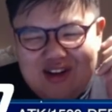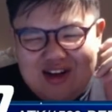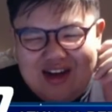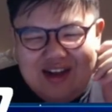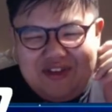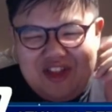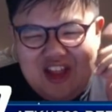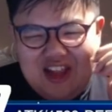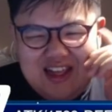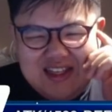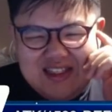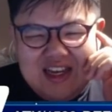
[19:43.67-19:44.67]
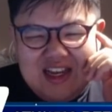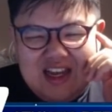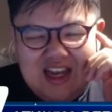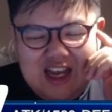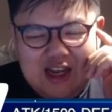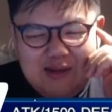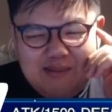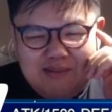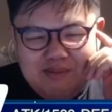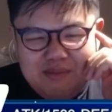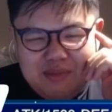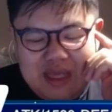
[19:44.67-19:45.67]
nevertheless.
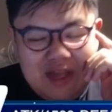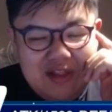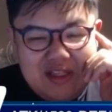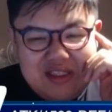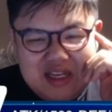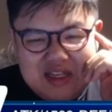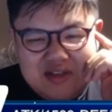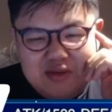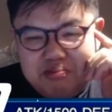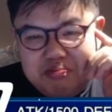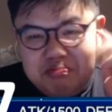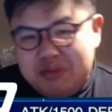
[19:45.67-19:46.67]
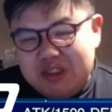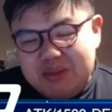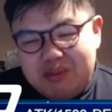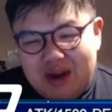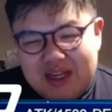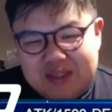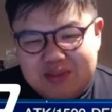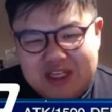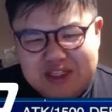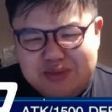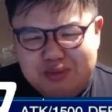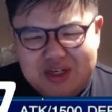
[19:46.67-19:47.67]
Yeah, this deck surprised me.
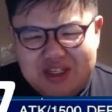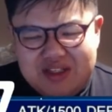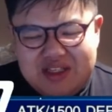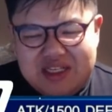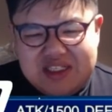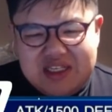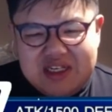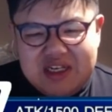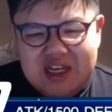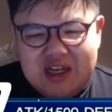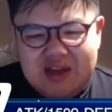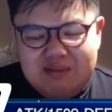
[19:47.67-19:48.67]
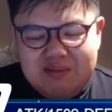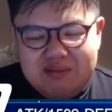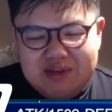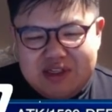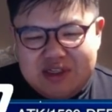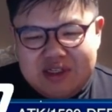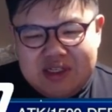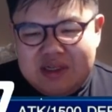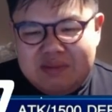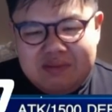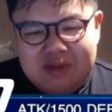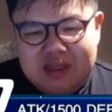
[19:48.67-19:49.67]
It's pretty decent.
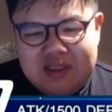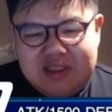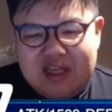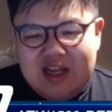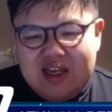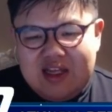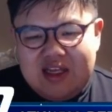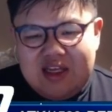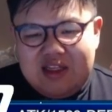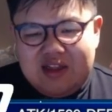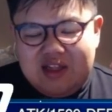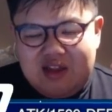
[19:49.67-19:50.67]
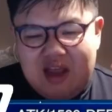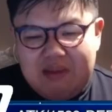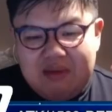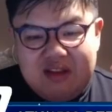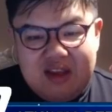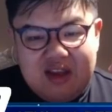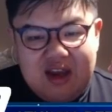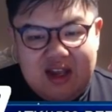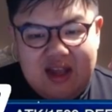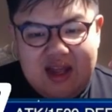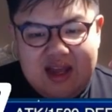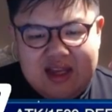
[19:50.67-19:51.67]
Exactly the type of deck I
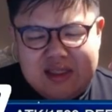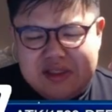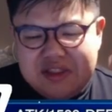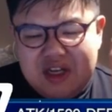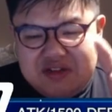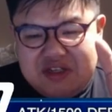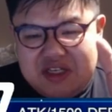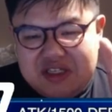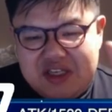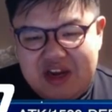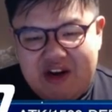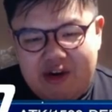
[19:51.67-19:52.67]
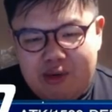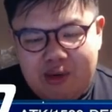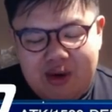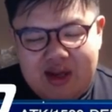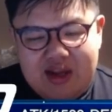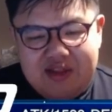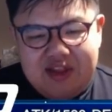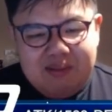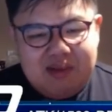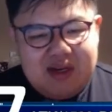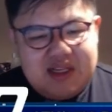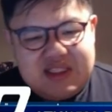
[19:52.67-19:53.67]
like. It's not tier 0 or anything,
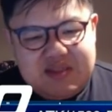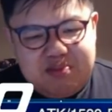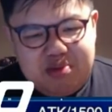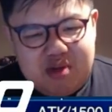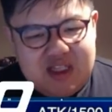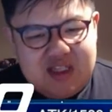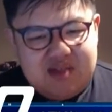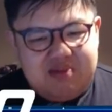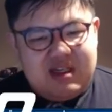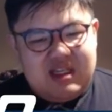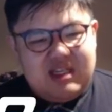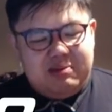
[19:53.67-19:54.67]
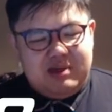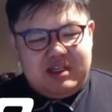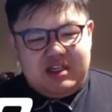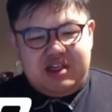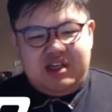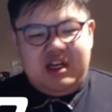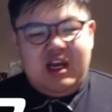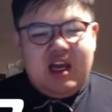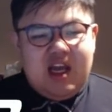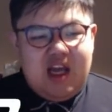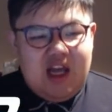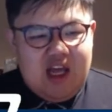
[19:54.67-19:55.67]
but it's pretty good.
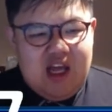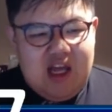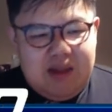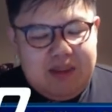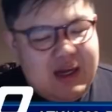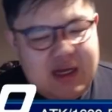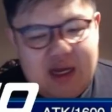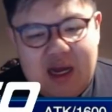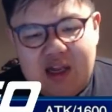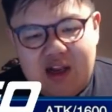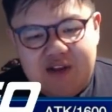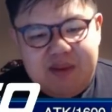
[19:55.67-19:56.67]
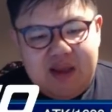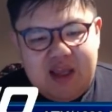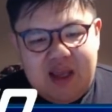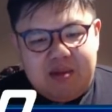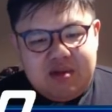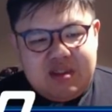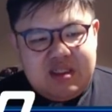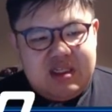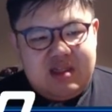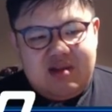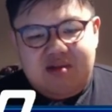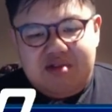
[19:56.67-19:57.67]
I love being able
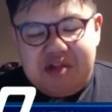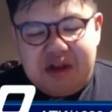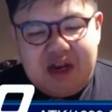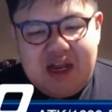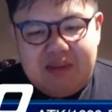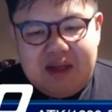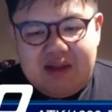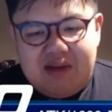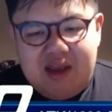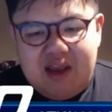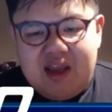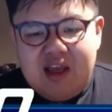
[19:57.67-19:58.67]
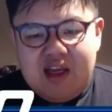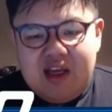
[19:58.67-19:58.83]
to thin out my deck,